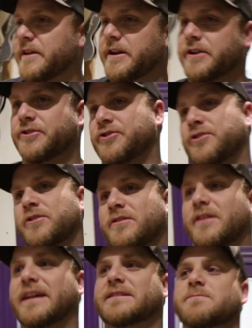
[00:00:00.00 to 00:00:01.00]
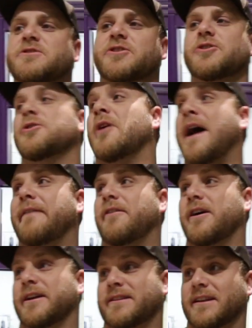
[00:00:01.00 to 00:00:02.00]
finish, the less material you'll have
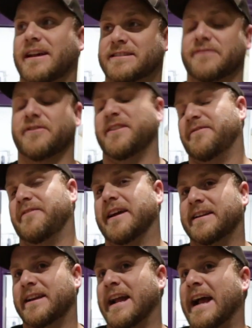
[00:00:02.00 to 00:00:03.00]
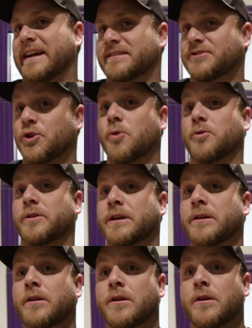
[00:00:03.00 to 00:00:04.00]
on it, the less of an effect it has
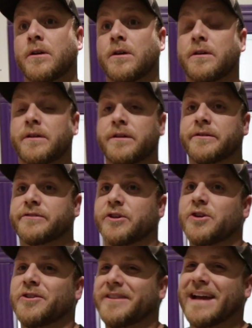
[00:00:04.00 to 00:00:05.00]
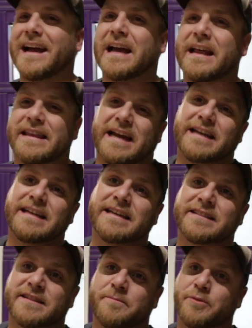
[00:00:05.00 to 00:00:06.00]
tonally. So the
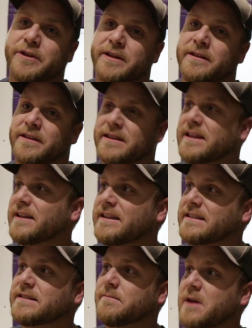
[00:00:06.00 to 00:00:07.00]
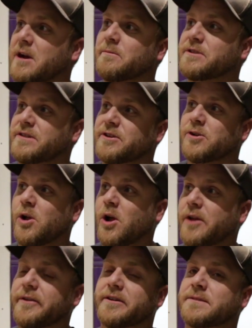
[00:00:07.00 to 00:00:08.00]
idea is to put the least amount of material
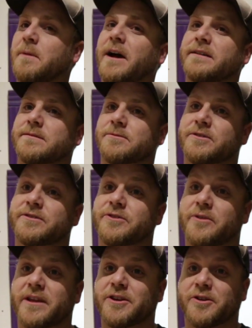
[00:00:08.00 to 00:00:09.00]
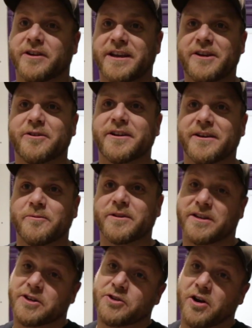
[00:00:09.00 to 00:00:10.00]
on there as possible so that you're hearing what
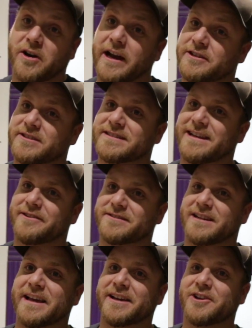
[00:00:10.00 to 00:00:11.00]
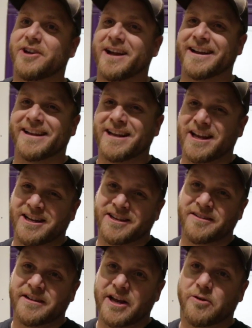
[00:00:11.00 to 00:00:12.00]
the guitar actually sounds like and you're not getting any
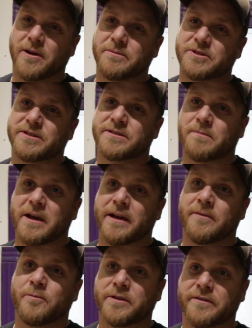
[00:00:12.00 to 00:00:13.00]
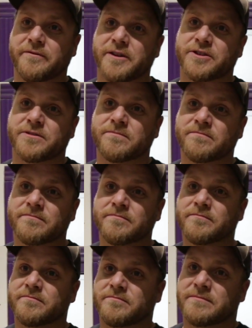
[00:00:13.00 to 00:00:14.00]
interruptions by what the finish
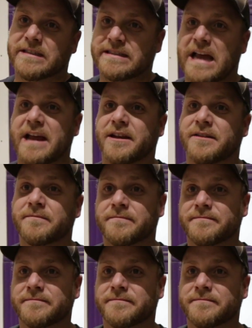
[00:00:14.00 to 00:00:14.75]
is adding.